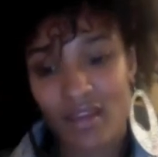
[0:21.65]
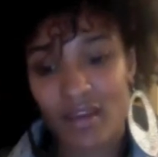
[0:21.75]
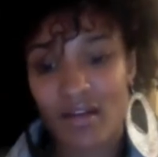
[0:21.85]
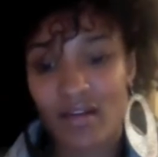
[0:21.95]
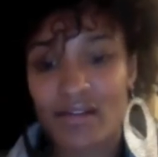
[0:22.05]

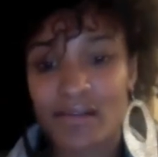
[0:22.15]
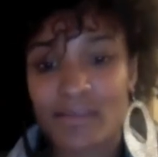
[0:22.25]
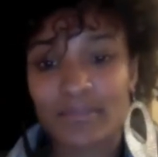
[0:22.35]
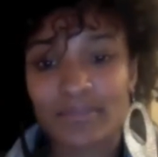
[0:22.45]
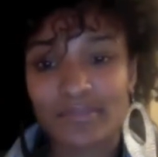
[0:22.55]

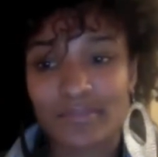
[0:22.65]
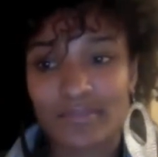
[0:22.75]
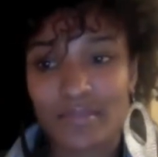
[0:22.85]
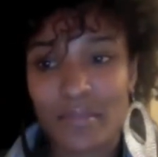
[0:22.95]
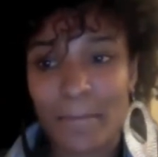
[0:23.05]

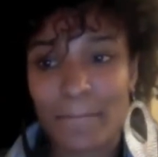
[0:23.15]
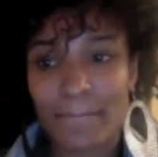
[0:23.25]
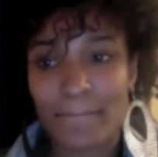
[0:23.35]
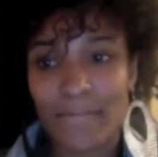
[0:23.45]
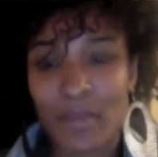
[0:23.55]

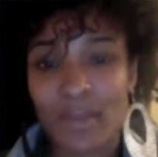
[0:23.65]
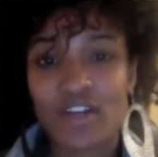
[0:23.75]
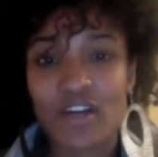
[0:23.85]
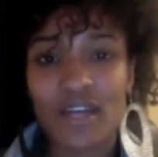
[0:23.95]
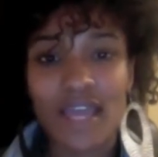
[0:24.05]
my
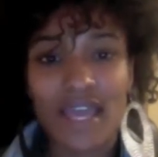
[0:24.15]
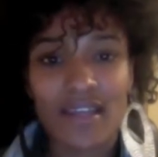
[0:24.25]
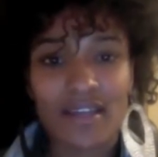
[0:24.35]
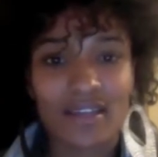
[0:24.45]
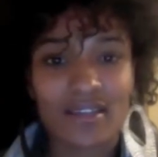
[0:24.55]
daughter
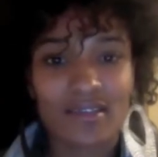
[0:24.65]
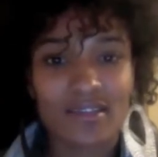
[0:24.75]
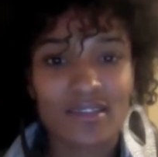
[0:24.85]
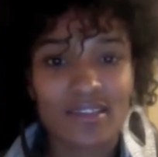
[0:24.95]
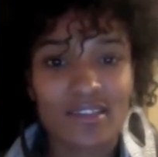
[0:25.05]
had
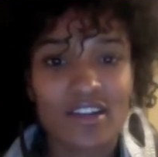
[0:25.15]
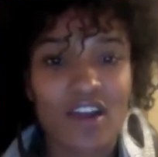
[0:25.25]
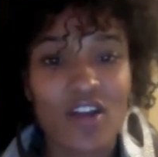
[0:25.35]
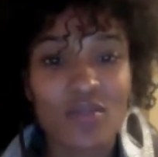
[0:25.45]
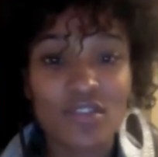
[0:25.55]
her
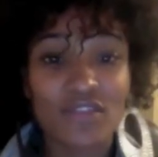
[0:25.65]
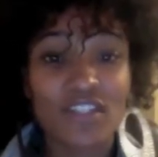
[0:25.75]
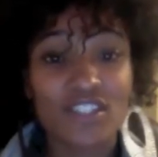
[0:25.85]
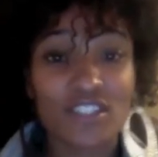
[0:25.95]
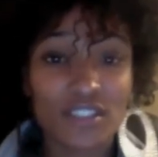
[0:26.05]
art was
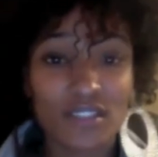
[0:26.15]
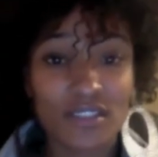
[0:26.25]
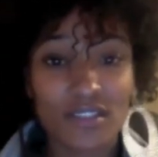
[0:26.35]
featured